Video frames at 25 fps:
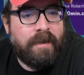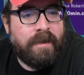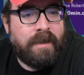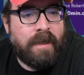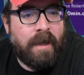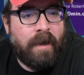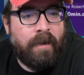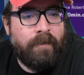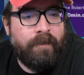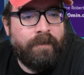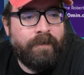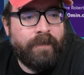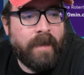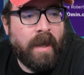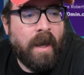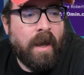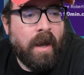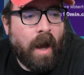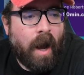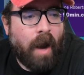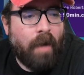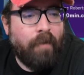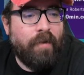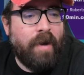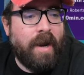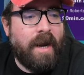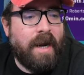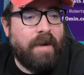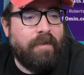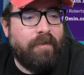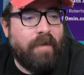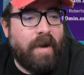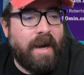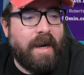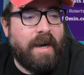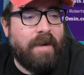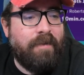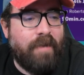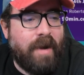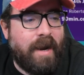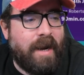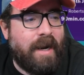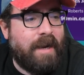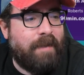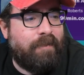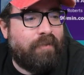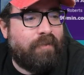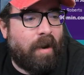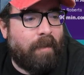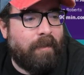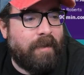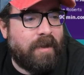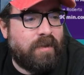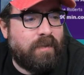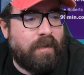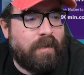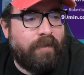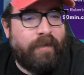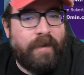So I really, really, really promise we're